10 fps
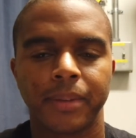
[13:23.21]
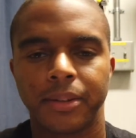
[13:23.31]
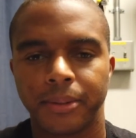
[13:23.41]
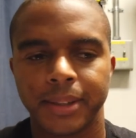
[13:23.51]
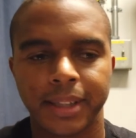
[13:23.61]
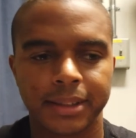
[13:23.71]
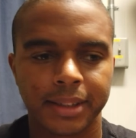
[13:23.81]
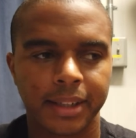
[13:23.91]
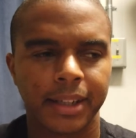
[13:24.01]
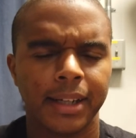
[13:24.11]
So when they
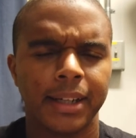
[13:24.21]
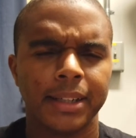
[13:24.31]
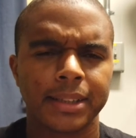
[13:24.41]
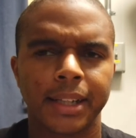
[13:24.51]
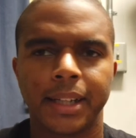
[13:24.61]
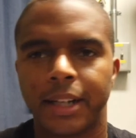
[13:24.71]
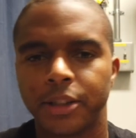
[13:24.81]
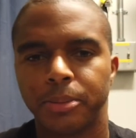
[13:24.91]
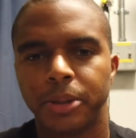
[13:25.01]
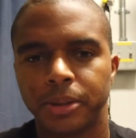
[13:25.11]
say, Stan,
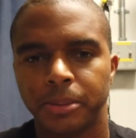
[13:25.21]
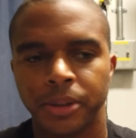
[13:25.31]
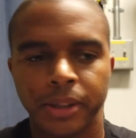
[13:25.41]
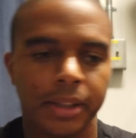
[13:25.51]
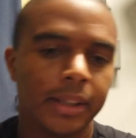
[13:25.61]
how'd you build your motor?